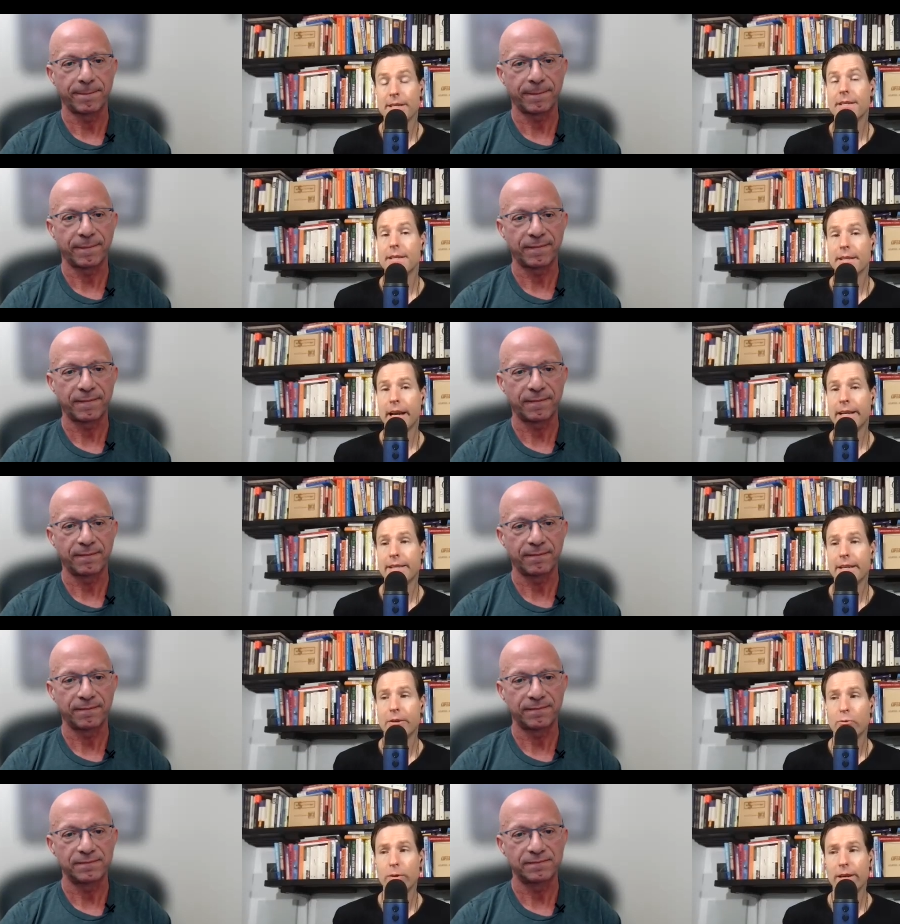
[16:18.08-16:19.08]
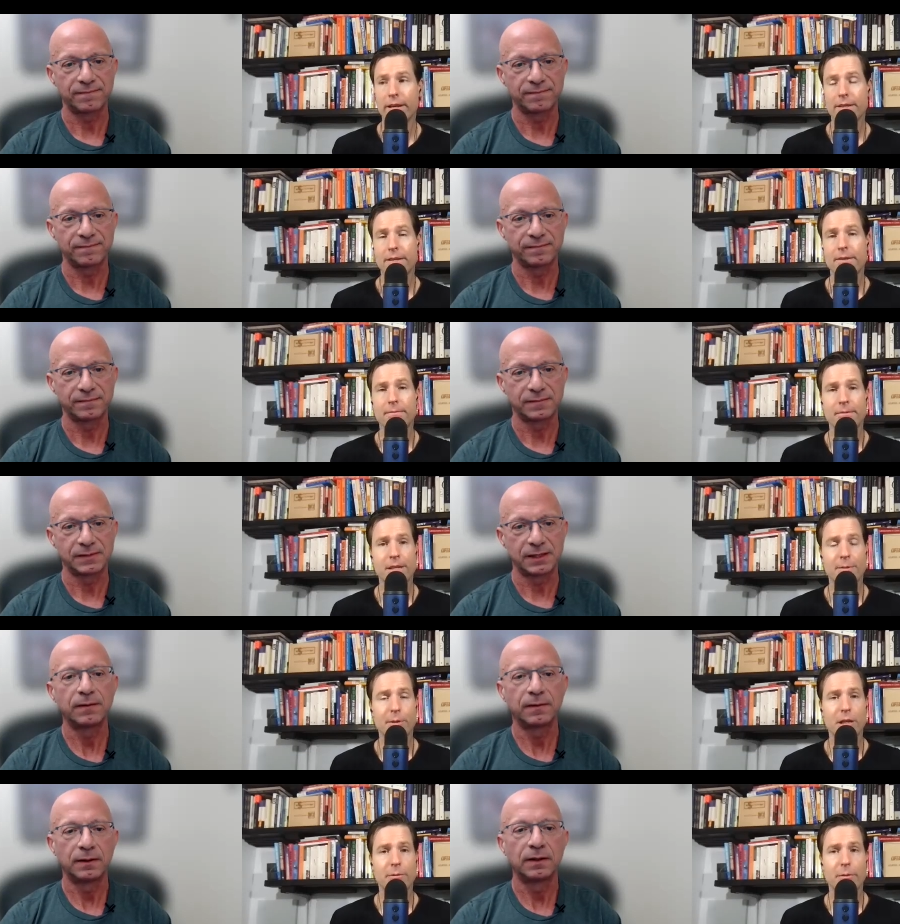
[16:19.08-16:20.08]
Speaker 1: is 18 weeks.
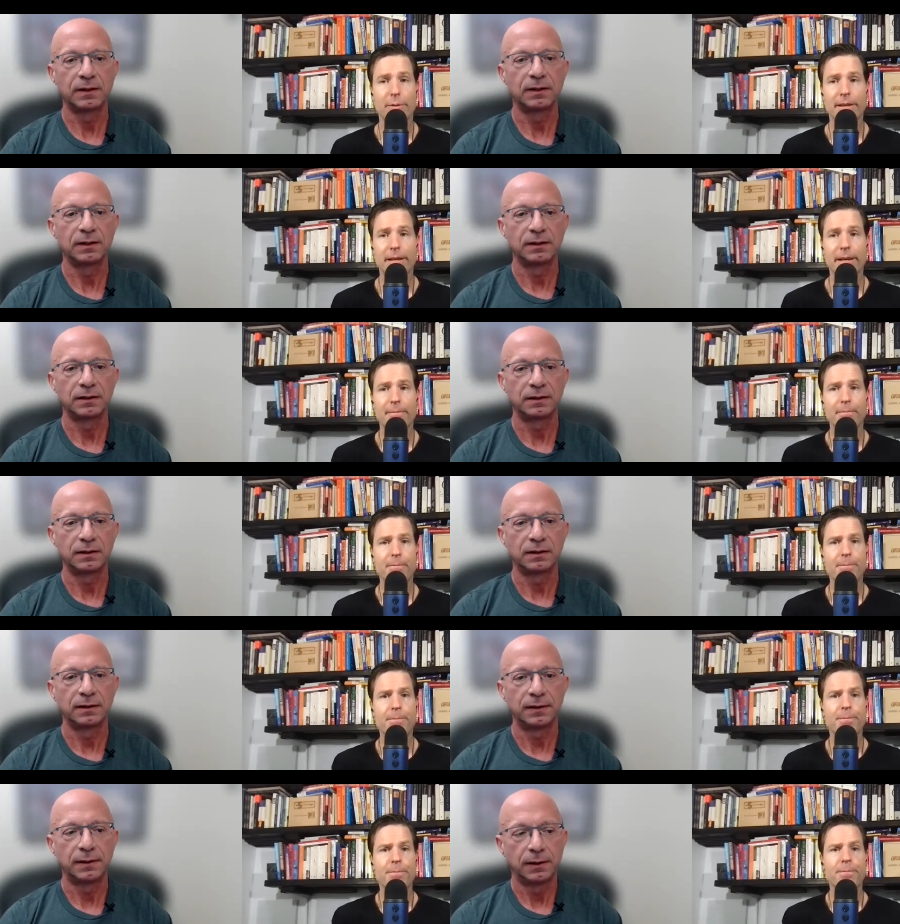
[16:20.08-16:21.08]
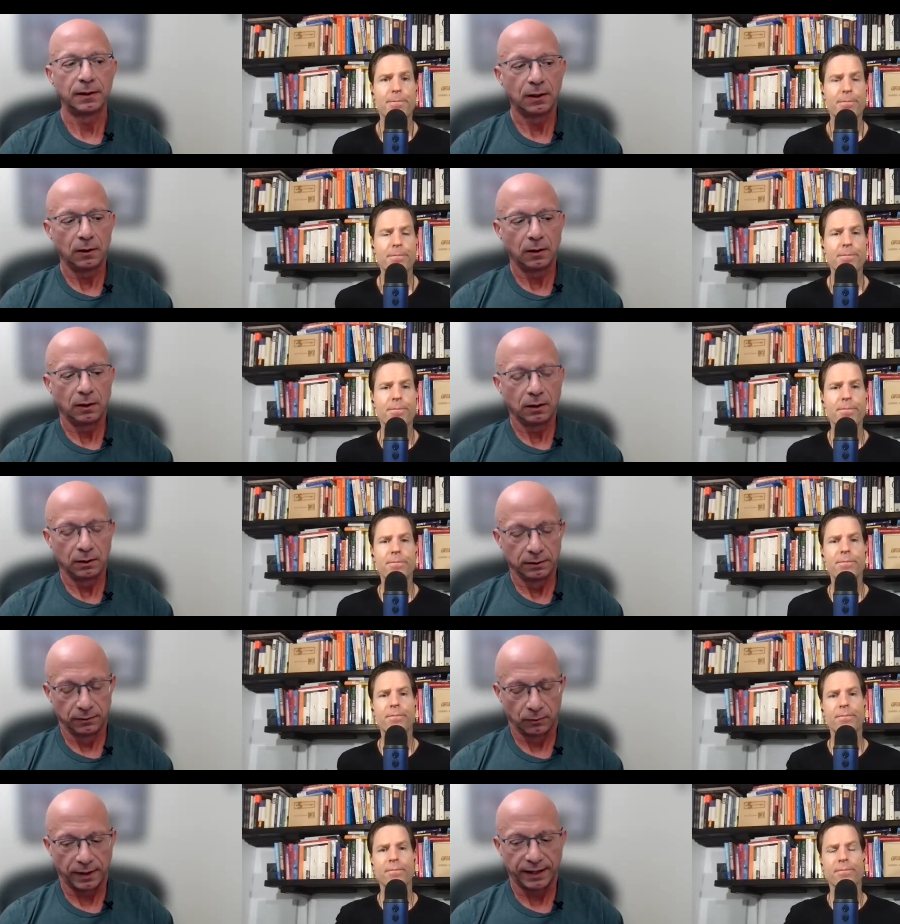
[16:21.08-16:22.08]
Tell me a little bit about that.
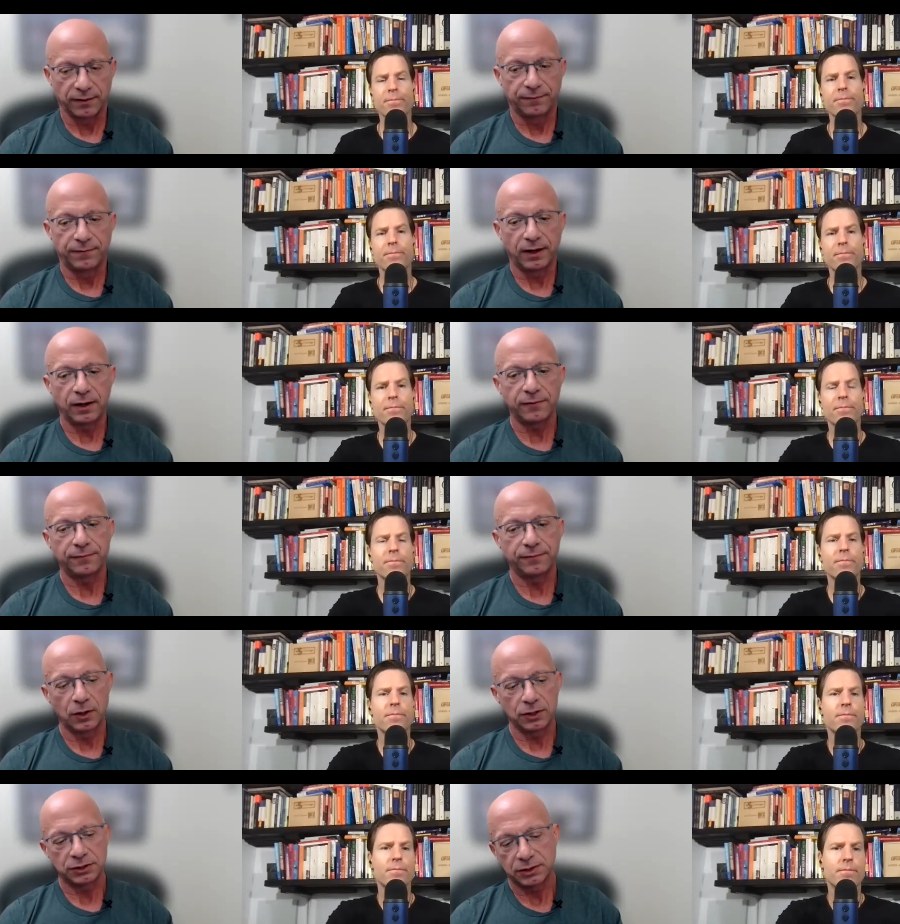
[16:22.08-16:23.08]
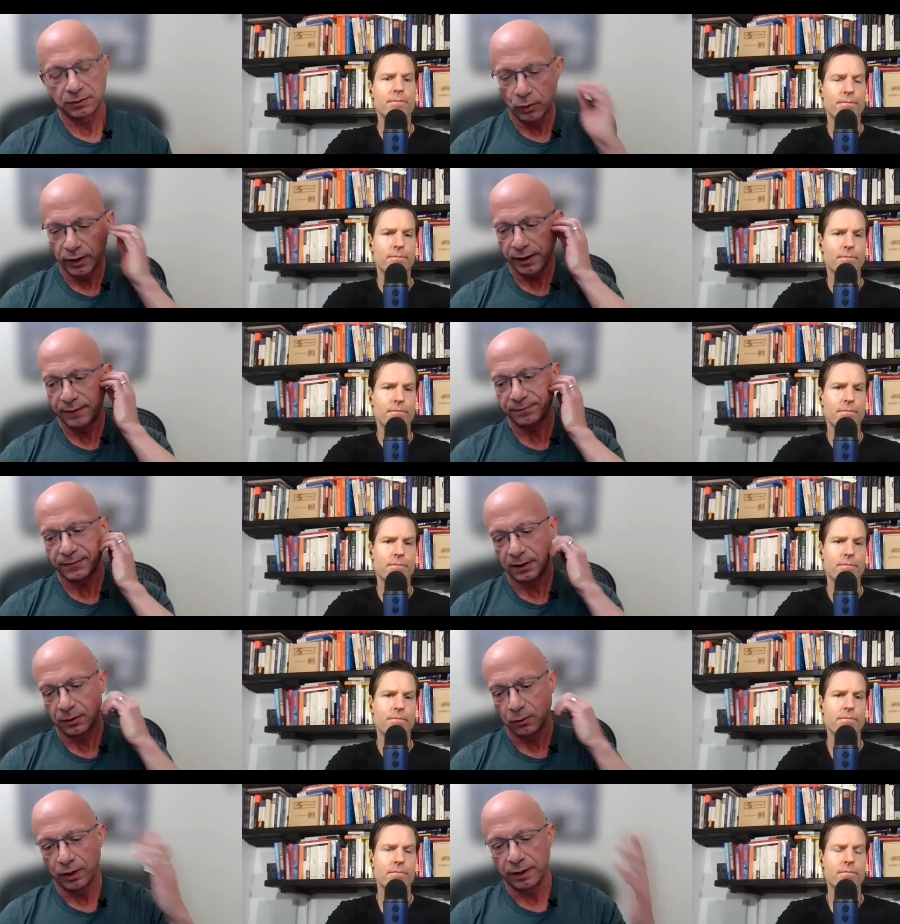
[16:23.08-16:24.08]
Speaker 2: Right. The very first, we're
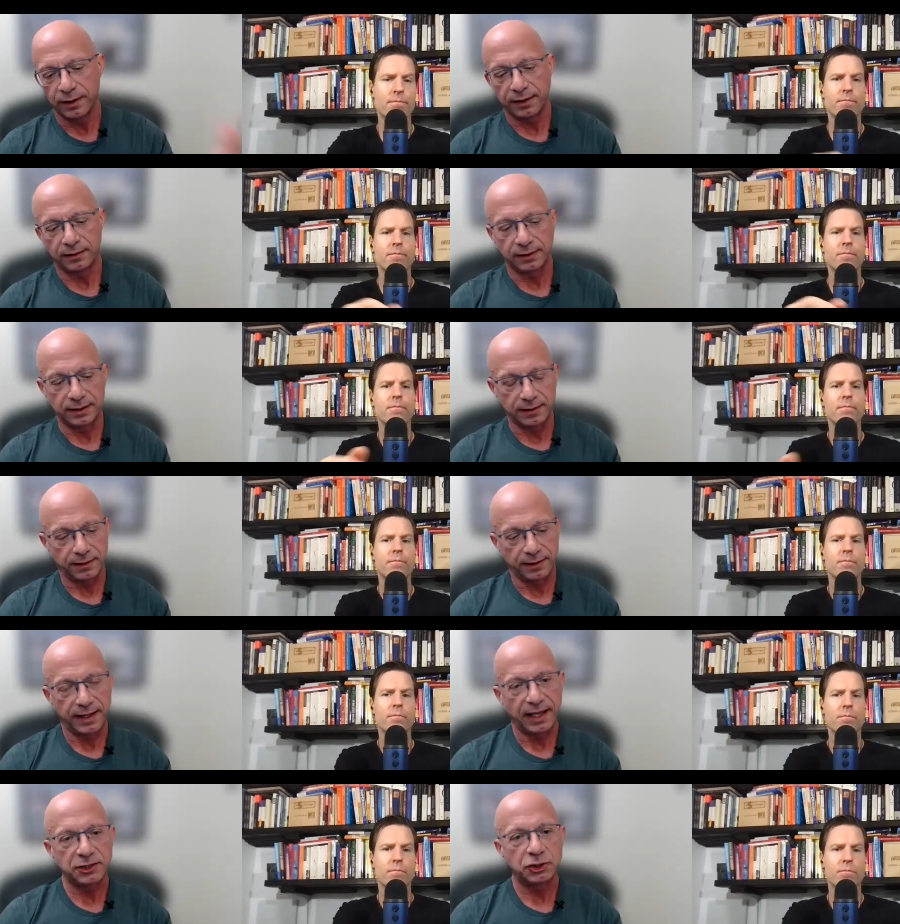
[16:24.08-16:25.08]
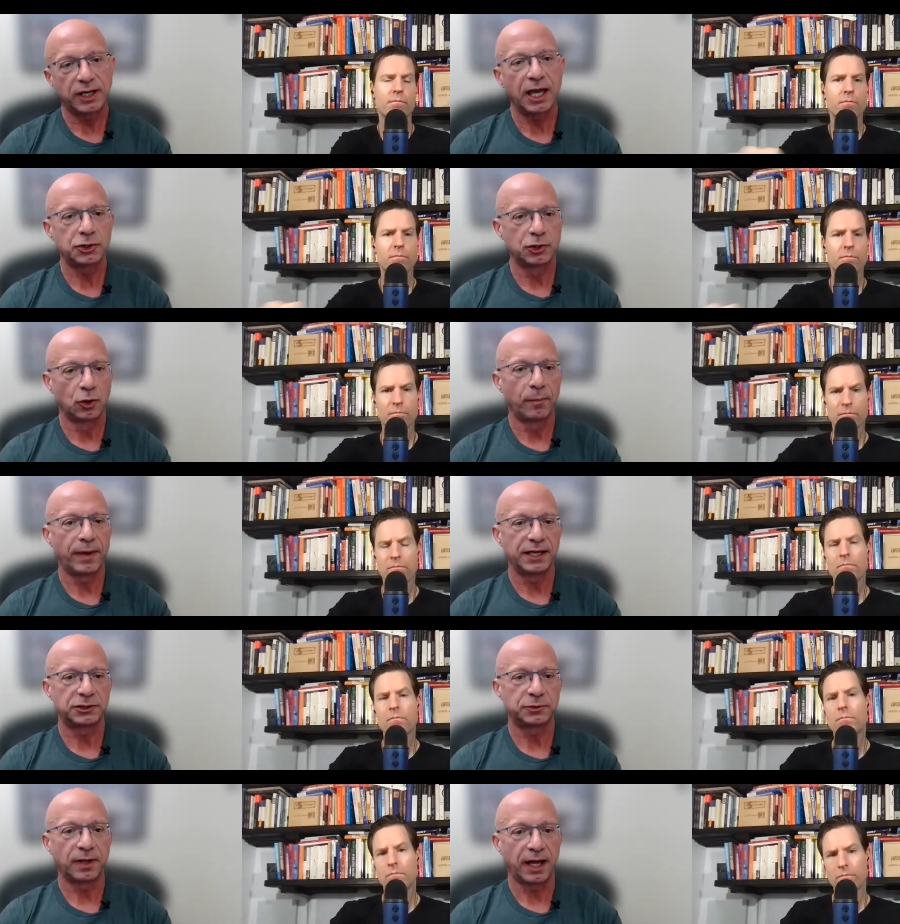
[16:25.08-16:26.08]
an educational
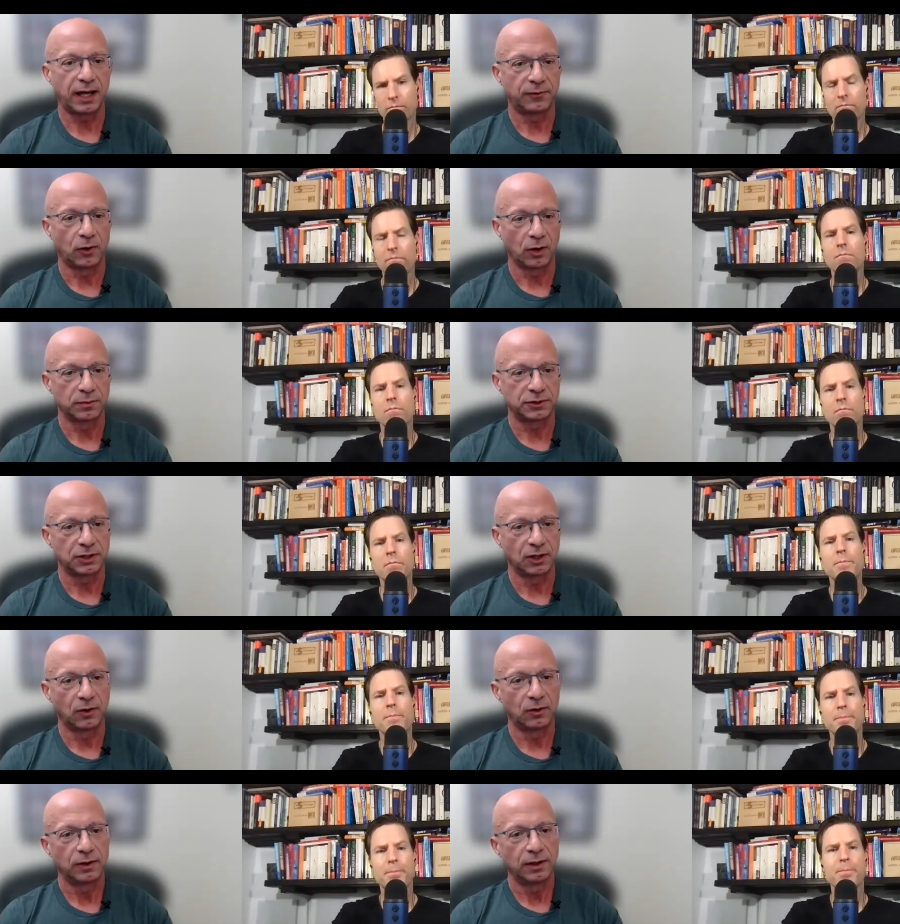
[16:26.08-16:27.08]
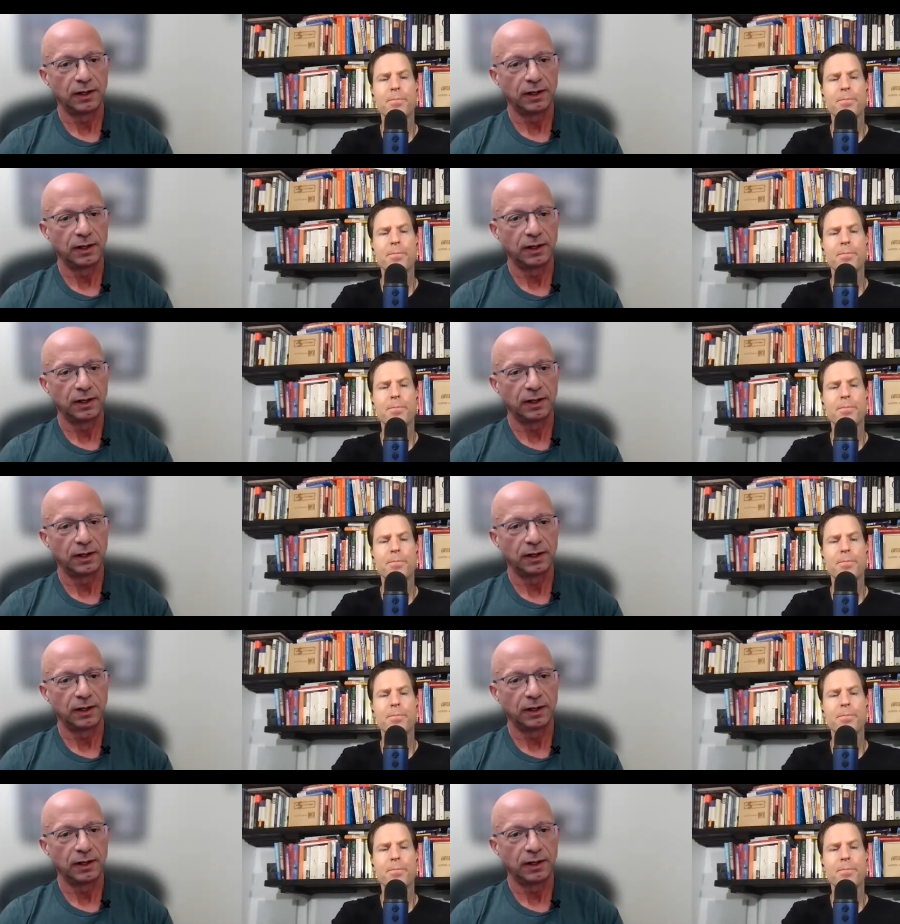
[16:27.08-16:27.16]
based platform. So,